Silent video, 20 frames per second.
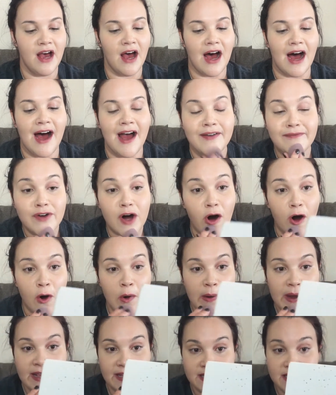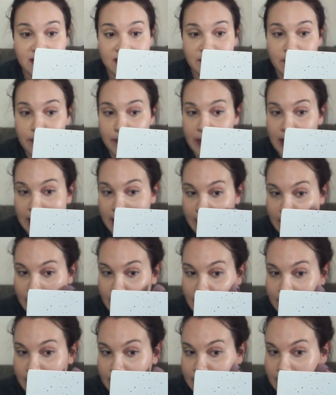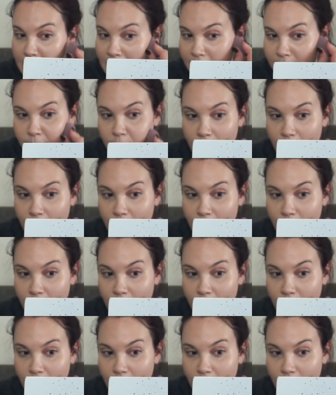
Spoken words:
I've always been in love